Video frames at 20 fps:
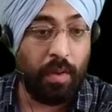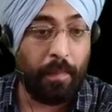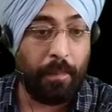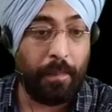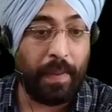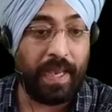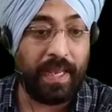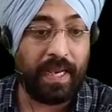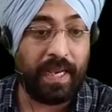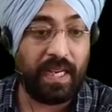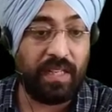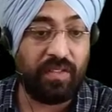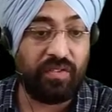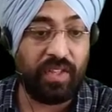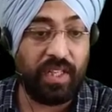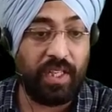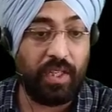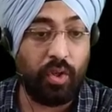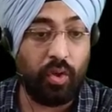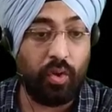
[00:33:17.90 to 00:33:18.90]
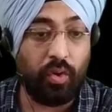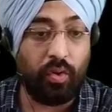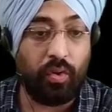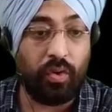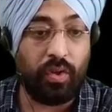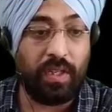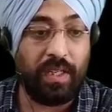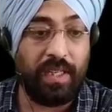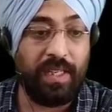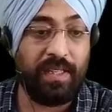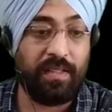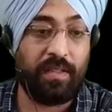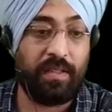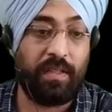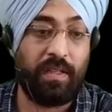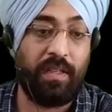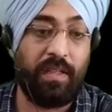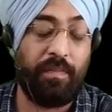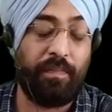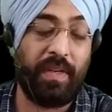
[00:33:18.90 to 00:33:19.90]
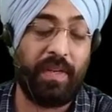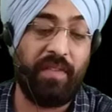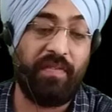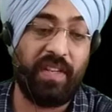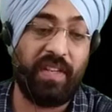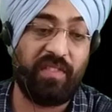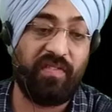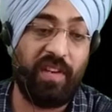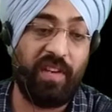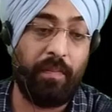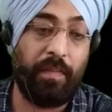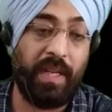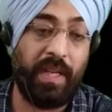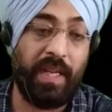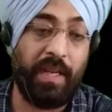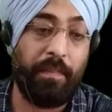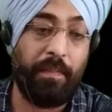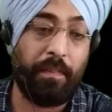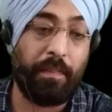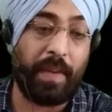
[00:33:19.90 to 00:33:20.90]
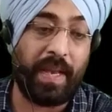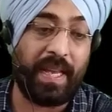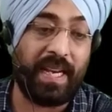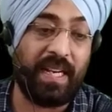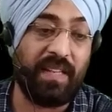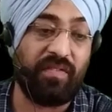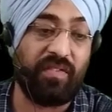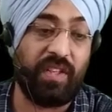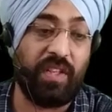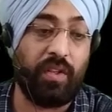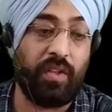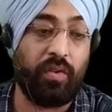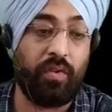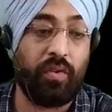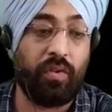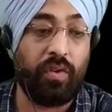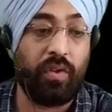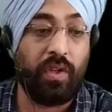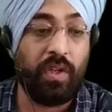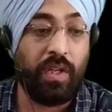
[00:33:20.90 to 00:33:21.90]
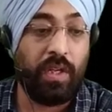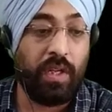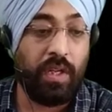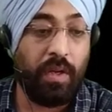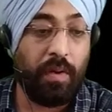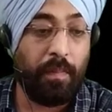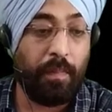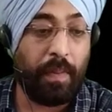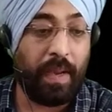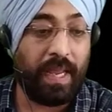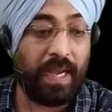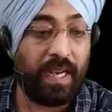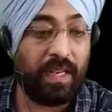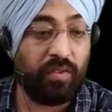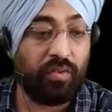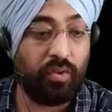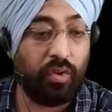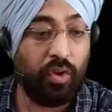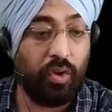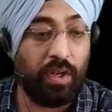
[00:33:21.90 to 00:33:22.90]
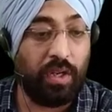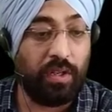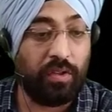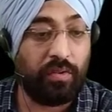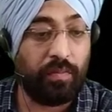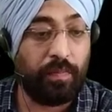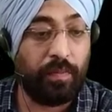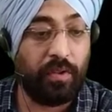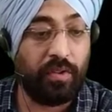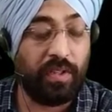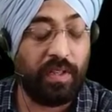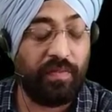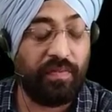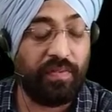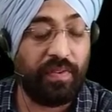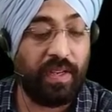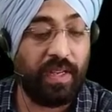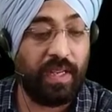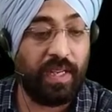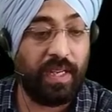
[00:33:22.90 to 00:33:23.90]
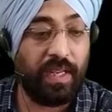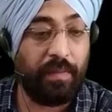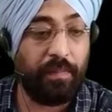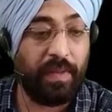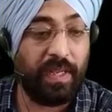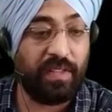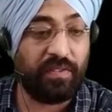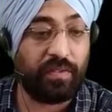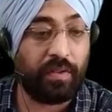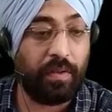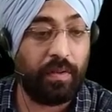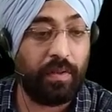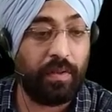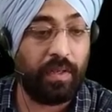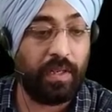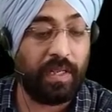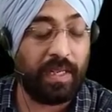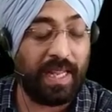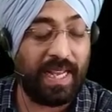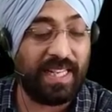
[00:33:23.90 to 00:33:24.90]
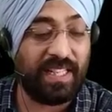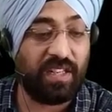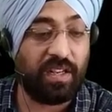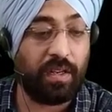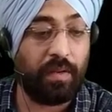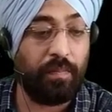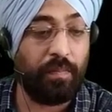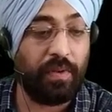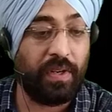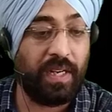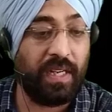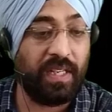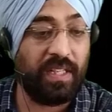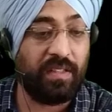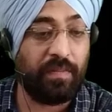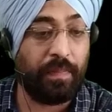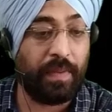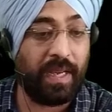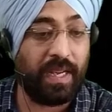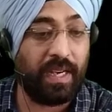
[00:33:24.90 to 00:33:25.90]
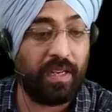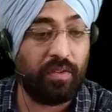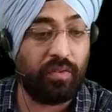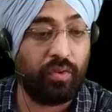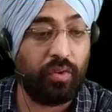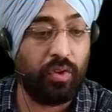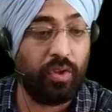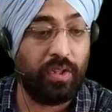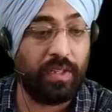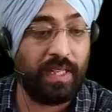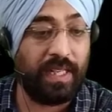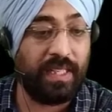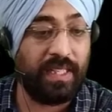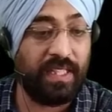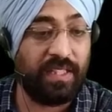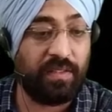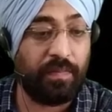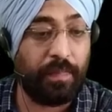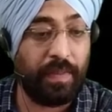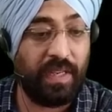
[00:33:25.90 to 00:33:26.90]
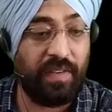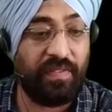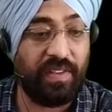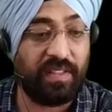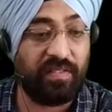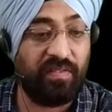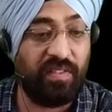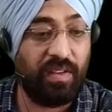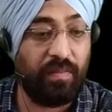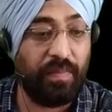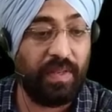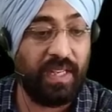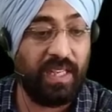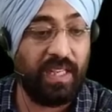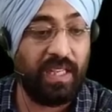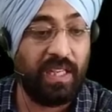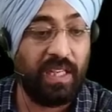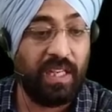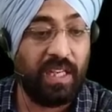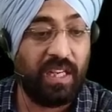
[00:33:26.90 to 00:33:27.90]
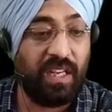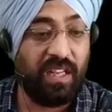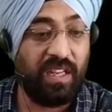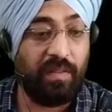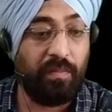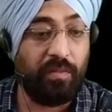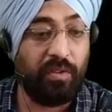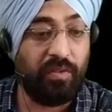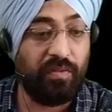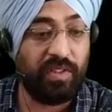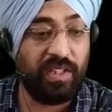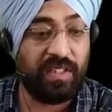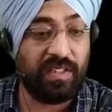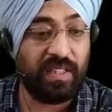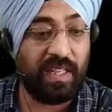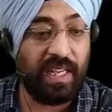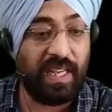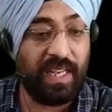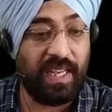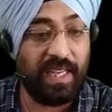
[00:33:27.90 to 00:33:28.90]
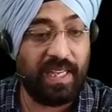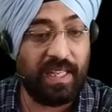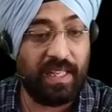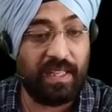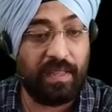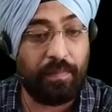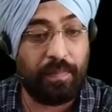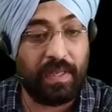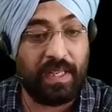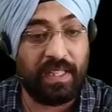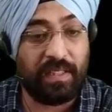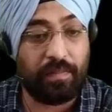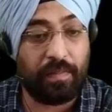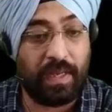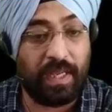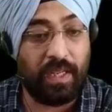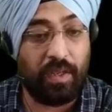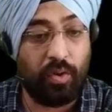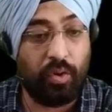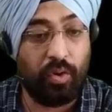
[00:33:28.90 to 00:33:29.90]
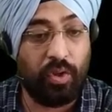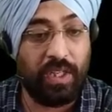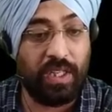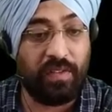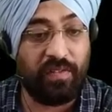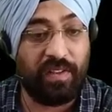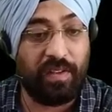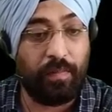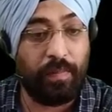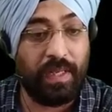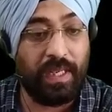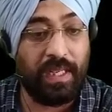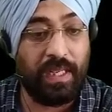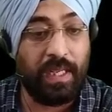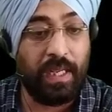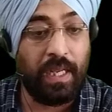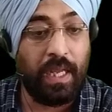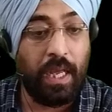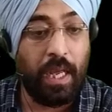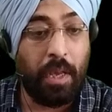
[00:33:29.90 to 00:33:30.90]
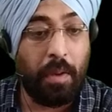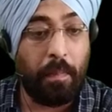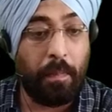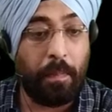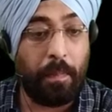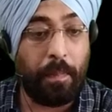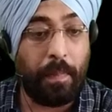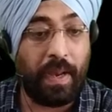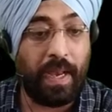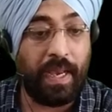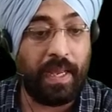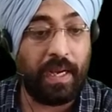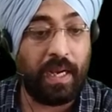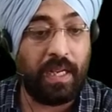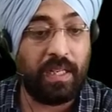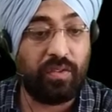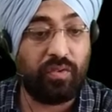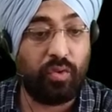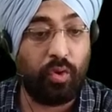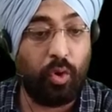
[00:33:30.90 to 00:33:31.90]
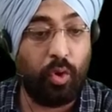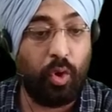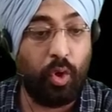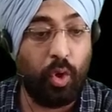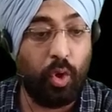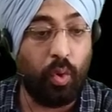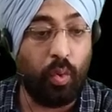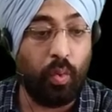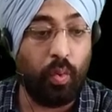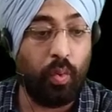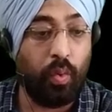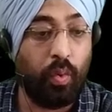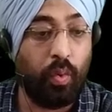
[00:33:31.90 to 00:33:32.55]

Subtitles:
Pyrazino, its prefix will be pyrazino. Pyrazole, suppose if a base attached component is pyrazole, then its prefix will be, remove this a, replace by o, it will be pyrazolo.